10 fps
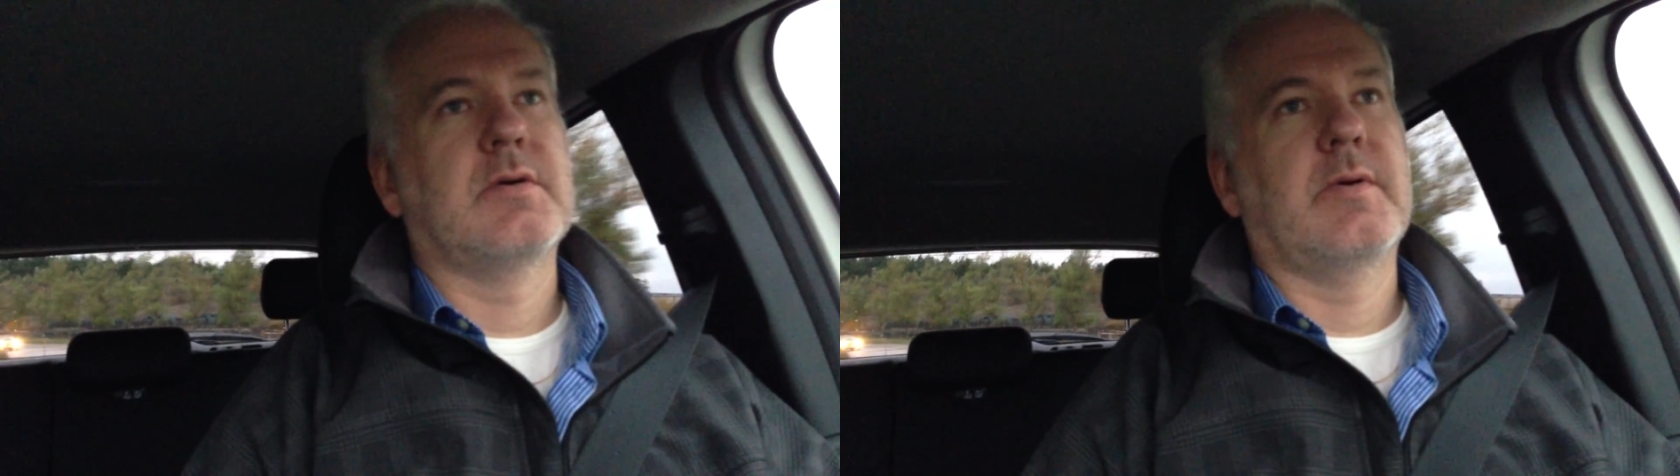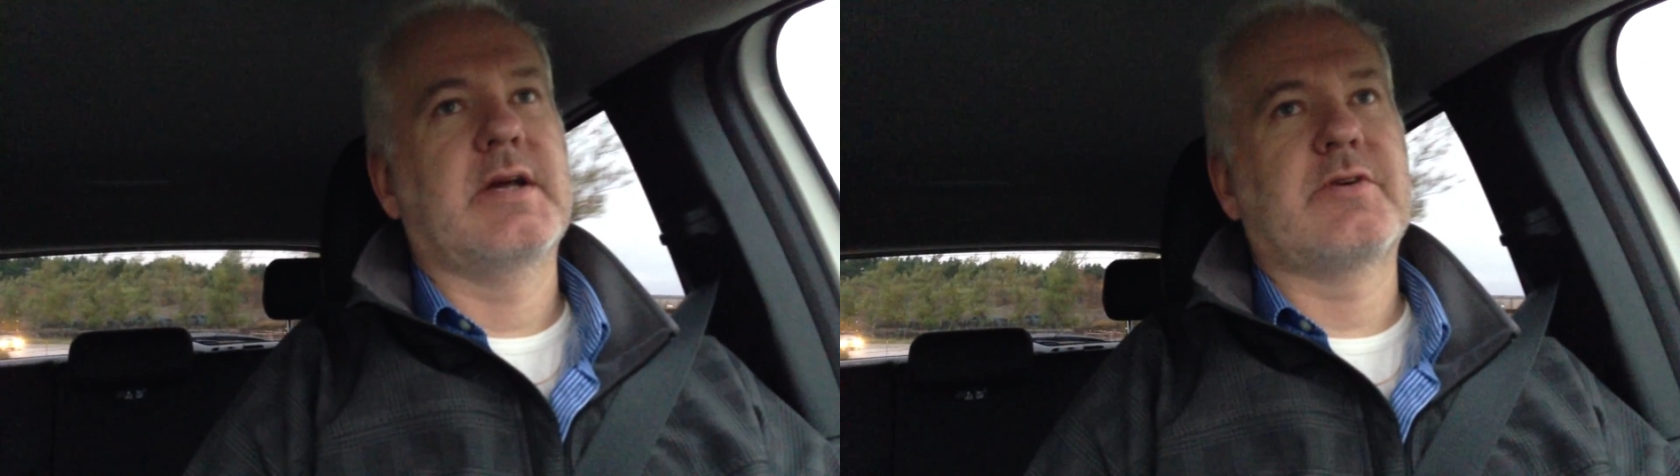
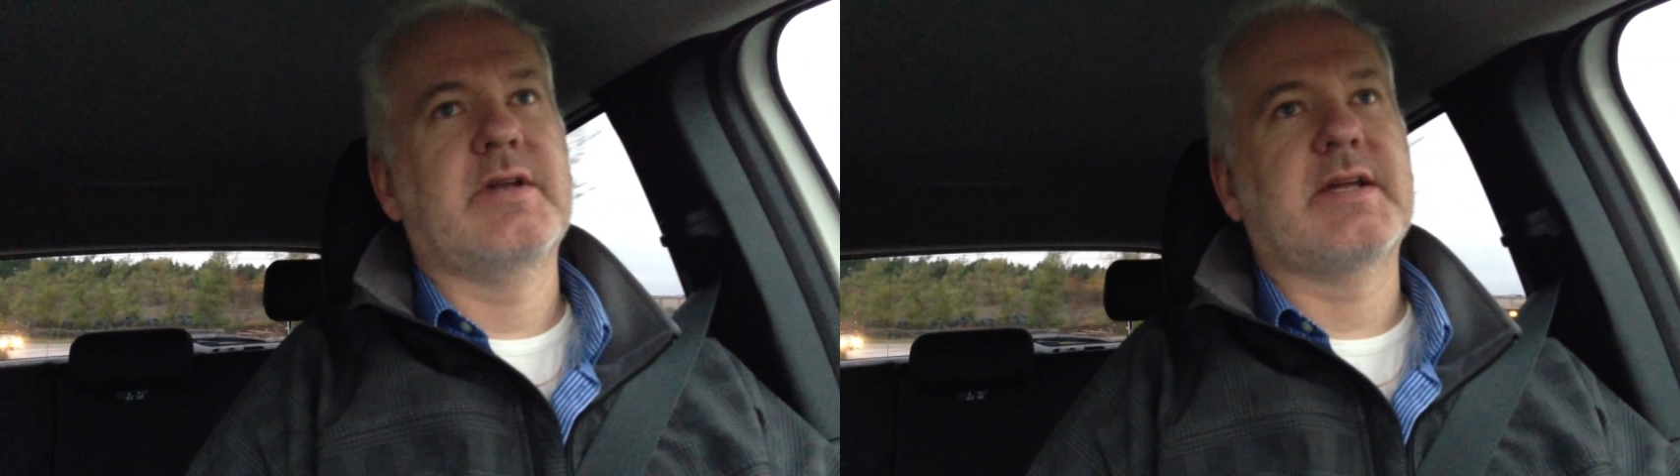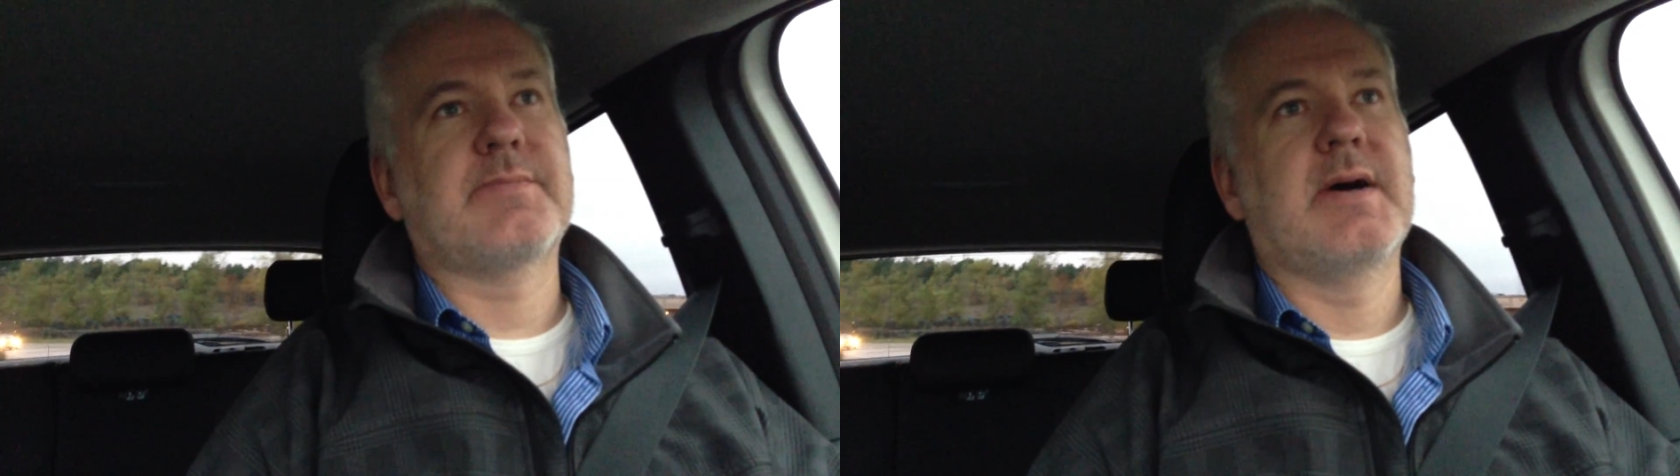When I
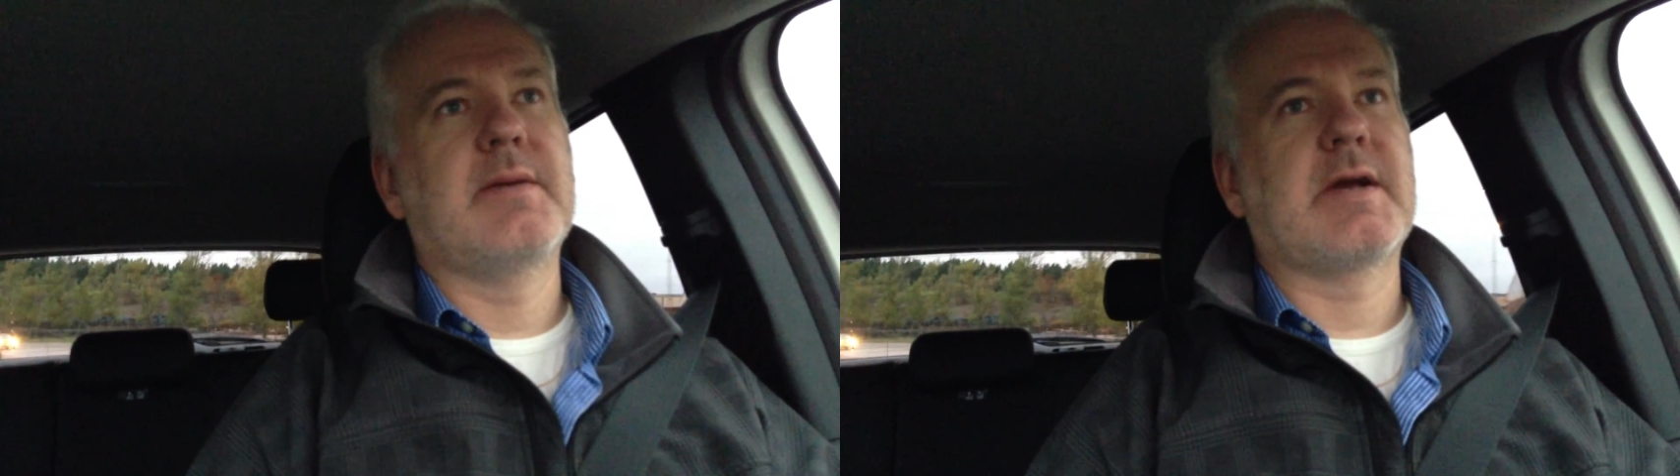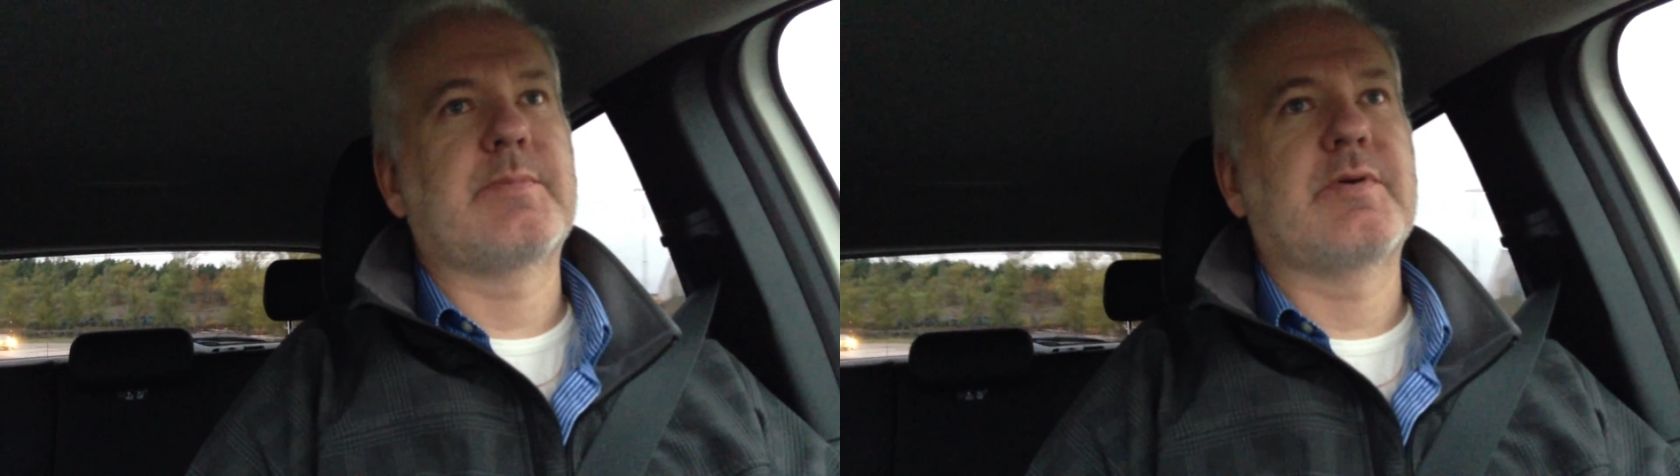connect
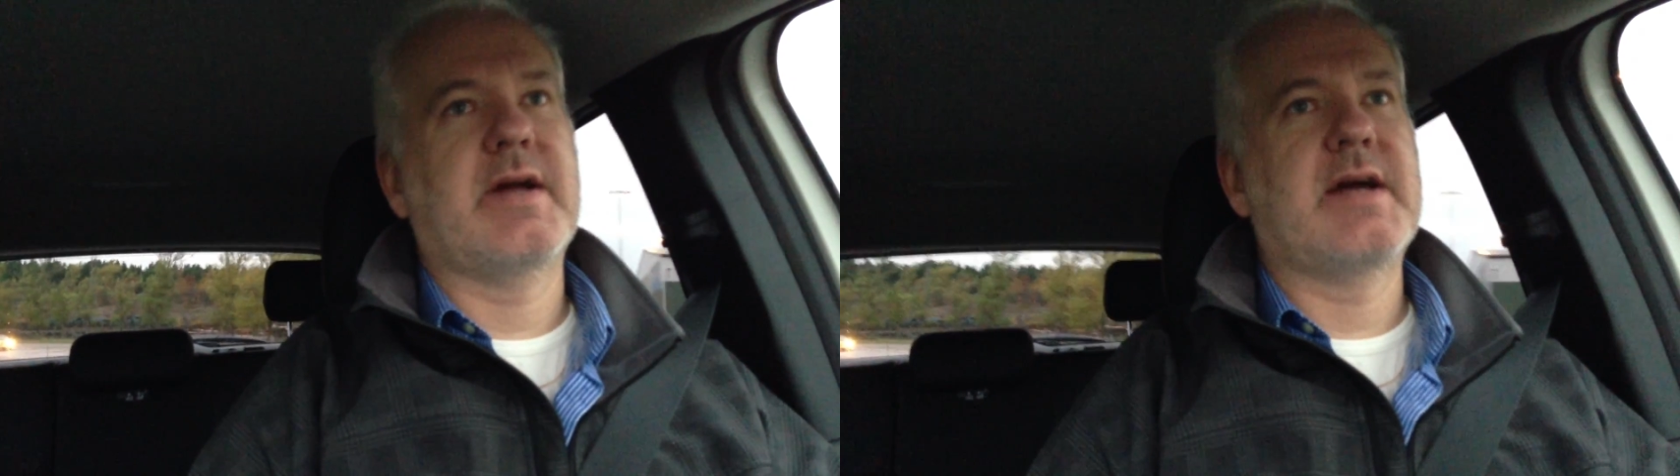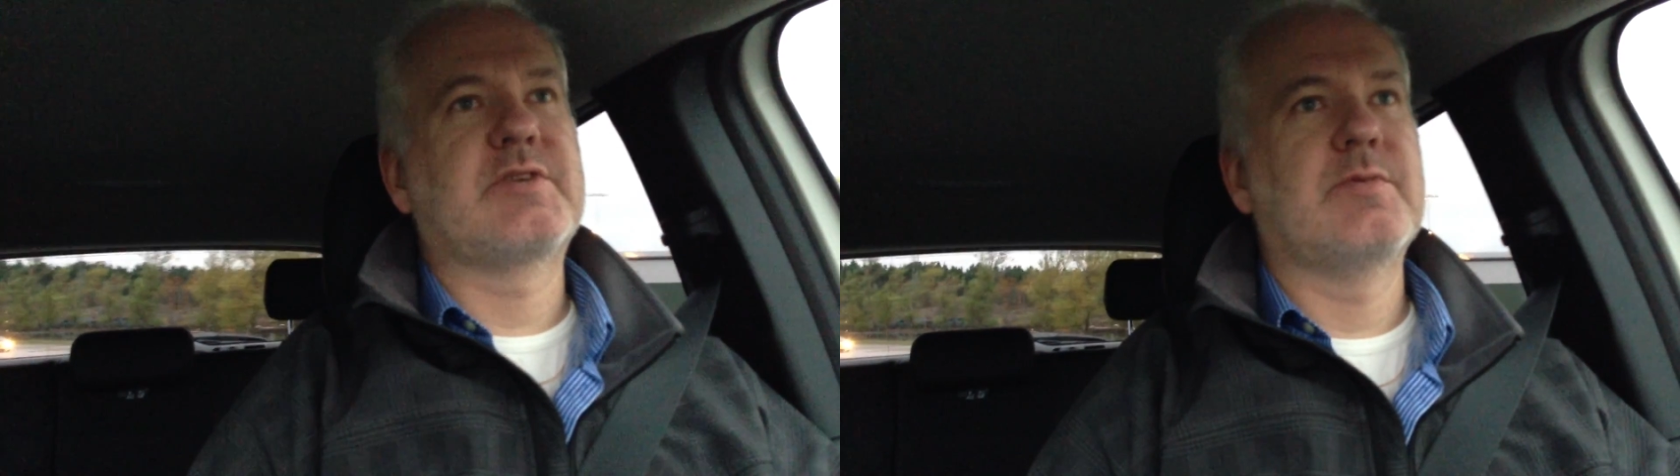my MacBook Air